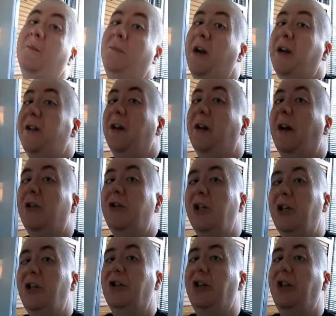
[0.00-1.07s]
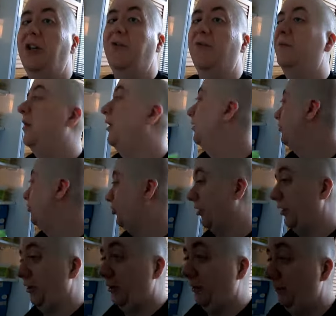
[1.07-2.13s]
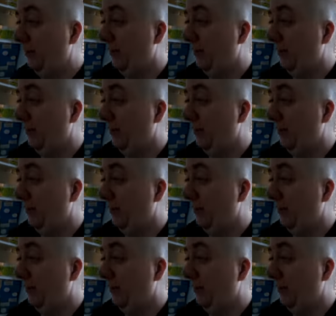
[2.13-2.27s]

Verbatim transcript: Bread and cheese it is for my lunch then.